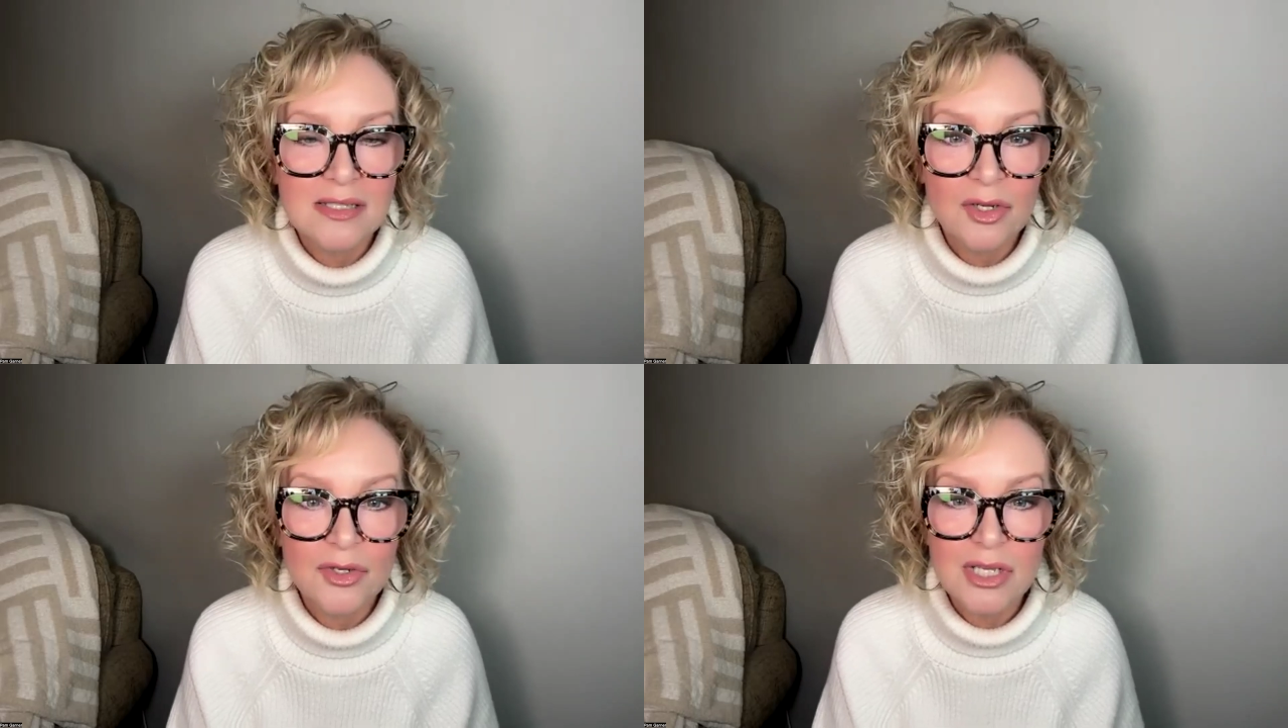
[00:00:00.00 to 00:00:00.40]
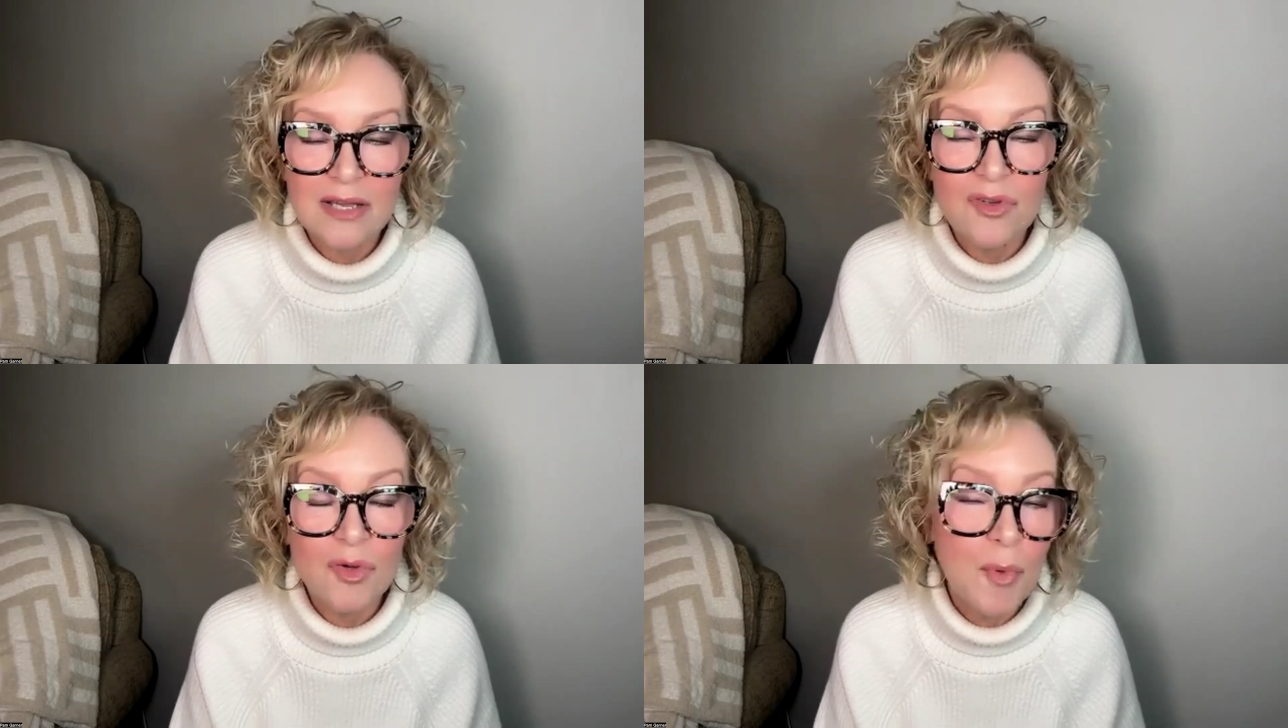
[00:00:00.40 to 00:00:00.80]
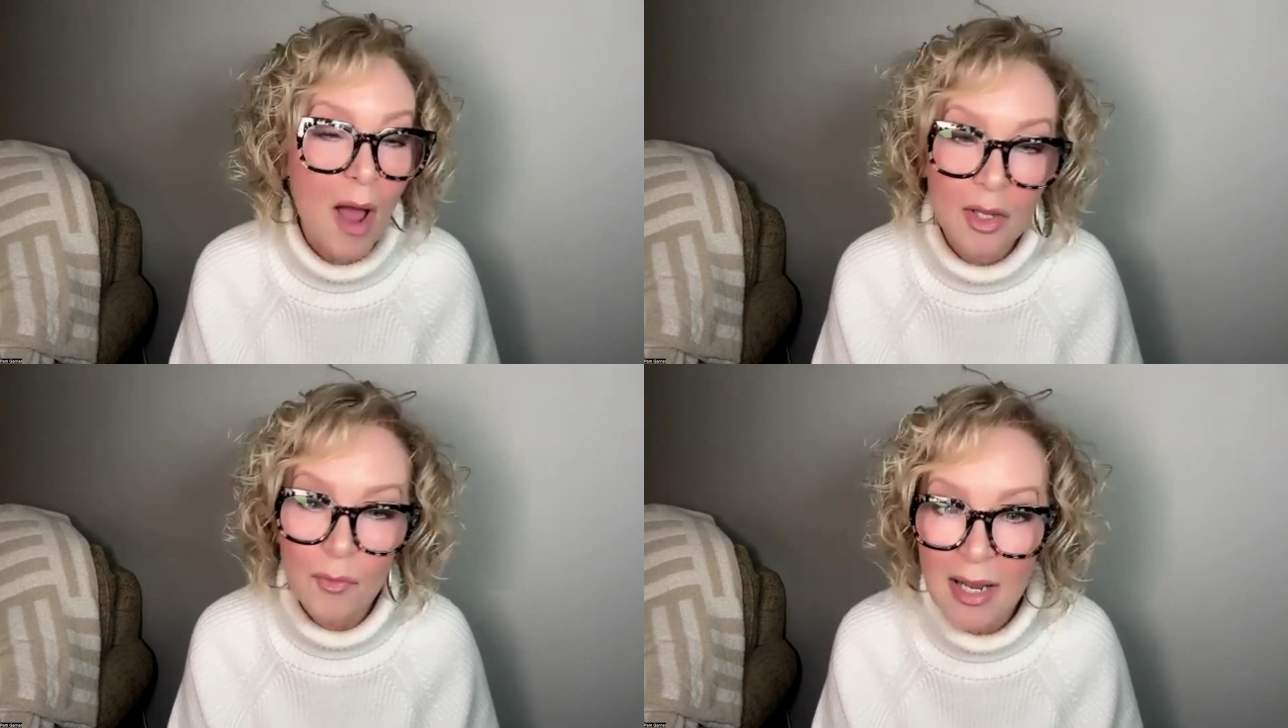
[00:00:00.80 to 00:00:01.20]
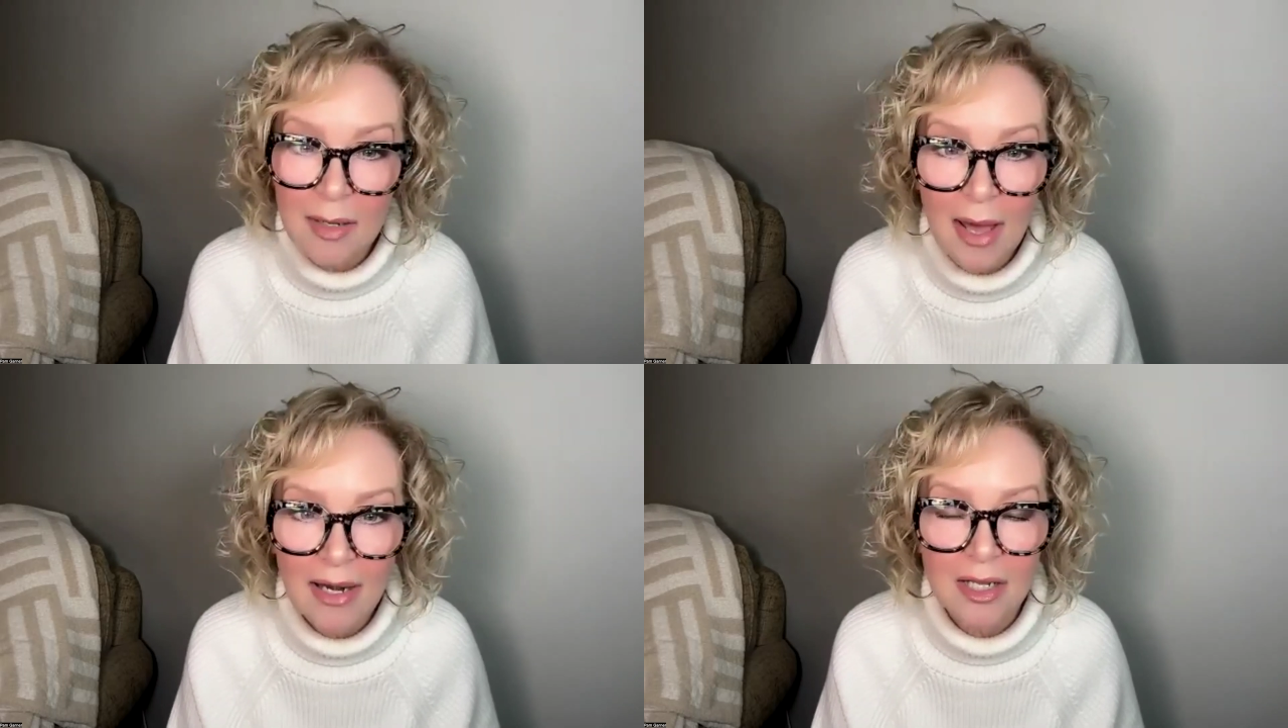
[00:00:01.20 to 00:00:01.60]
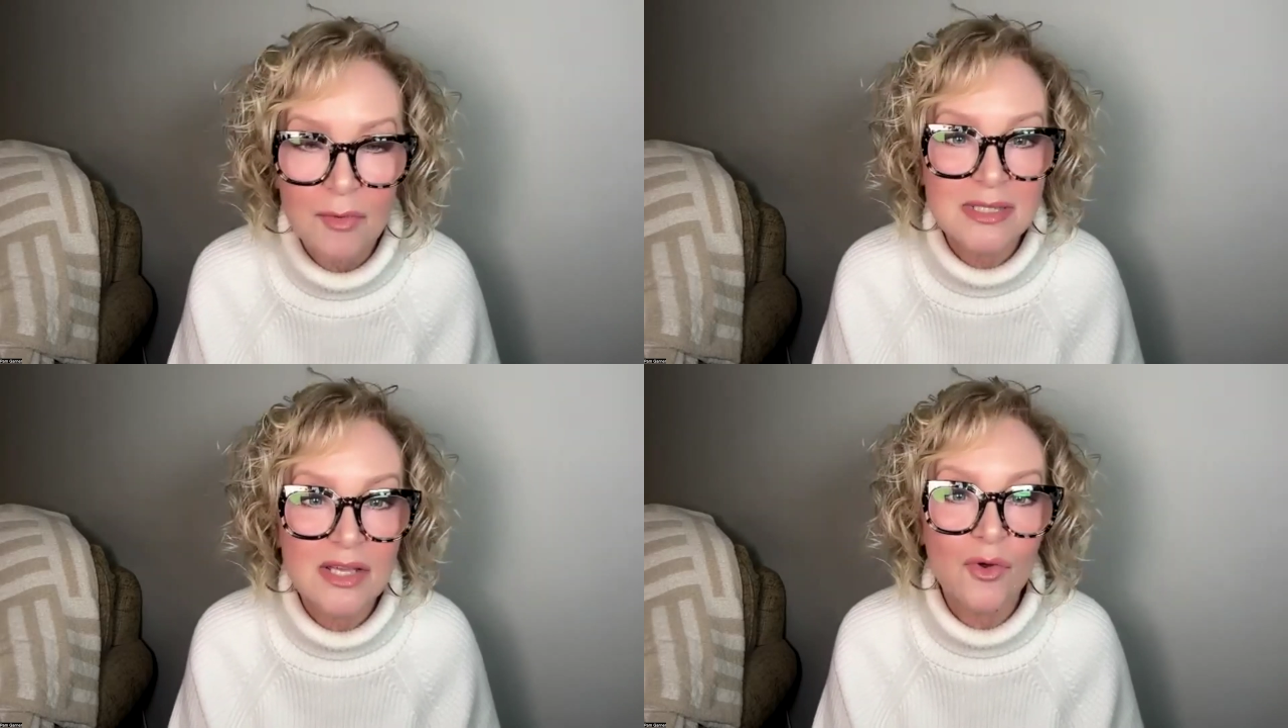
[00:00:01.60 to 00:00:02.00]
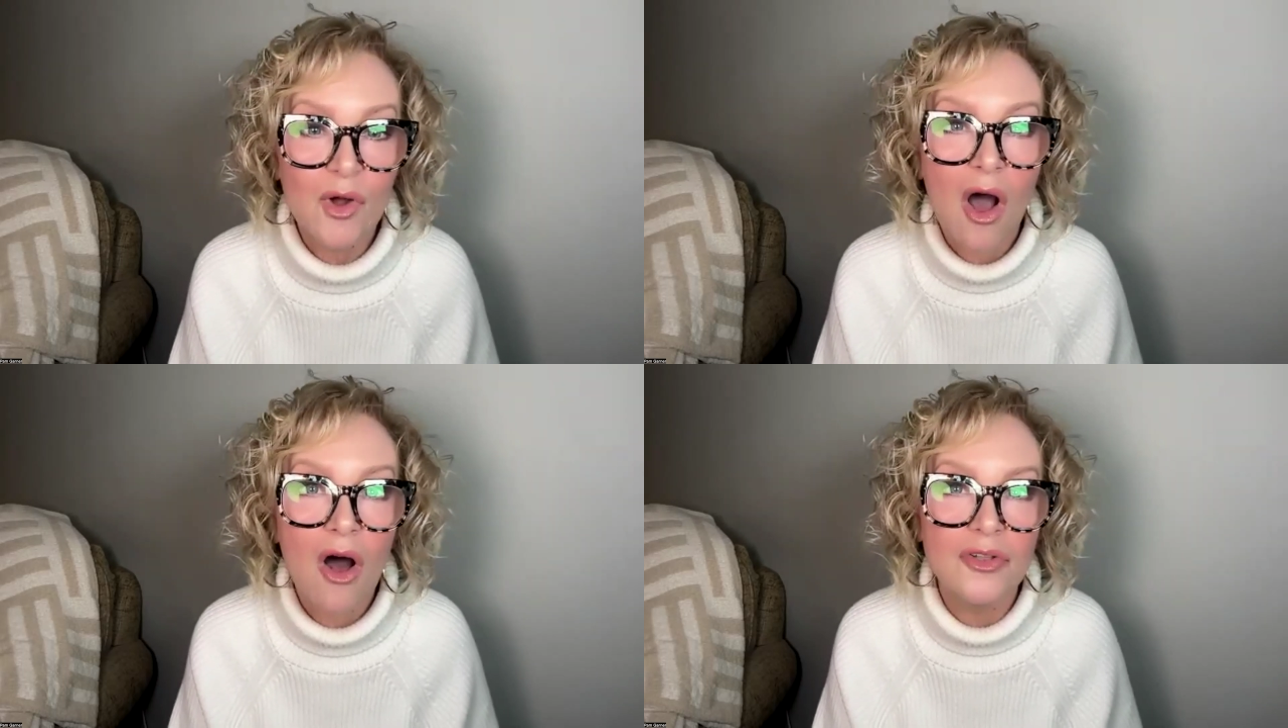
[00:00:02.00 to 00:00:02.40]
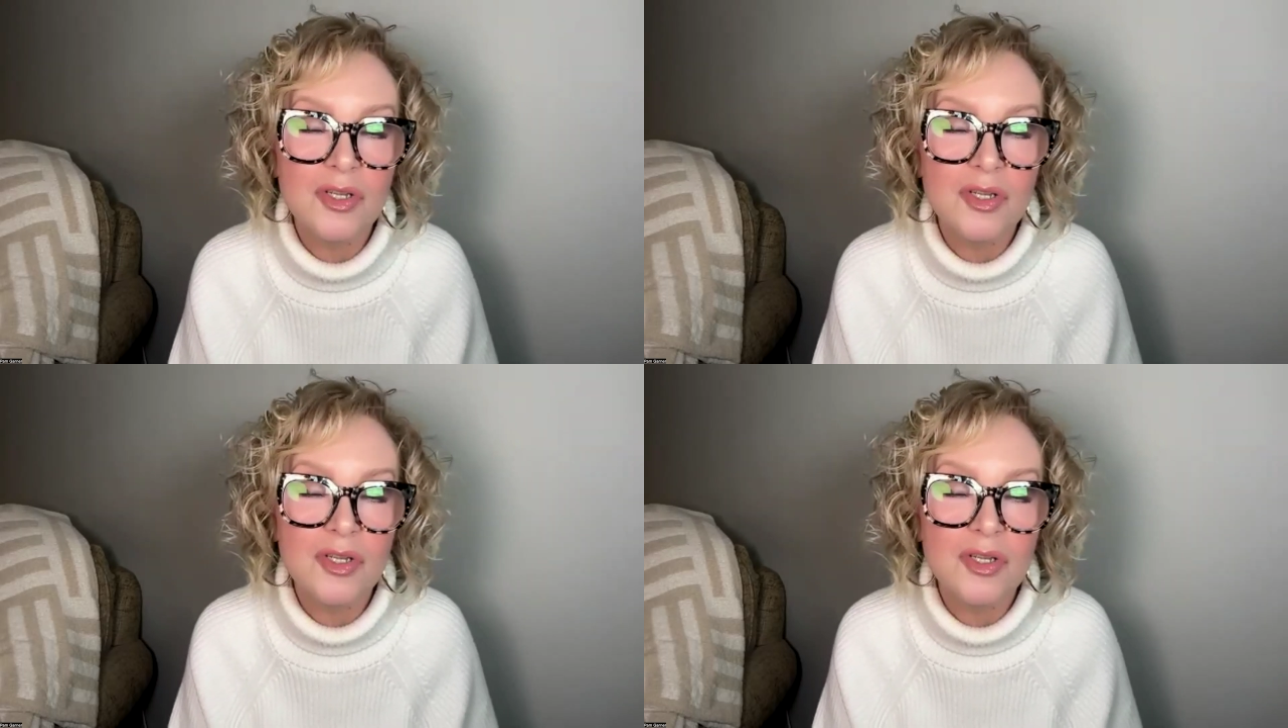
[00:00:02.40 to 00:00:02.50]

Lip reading: If you probably read about it, it was either called,